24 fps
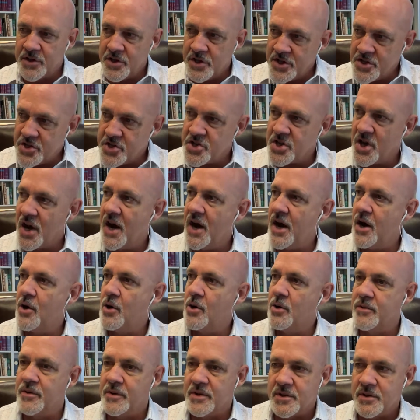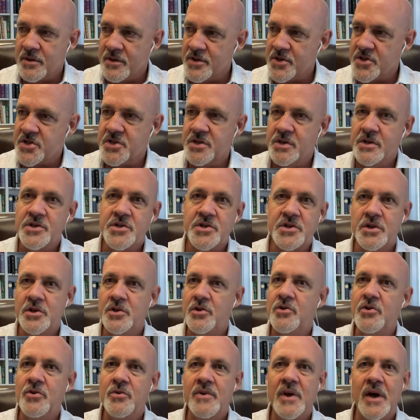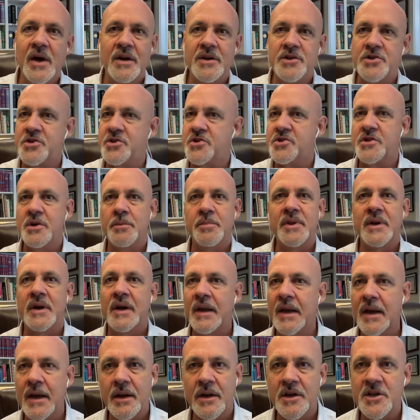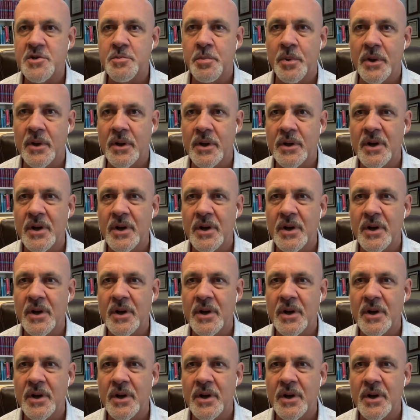desire, the sense to do that is just something I can't explain.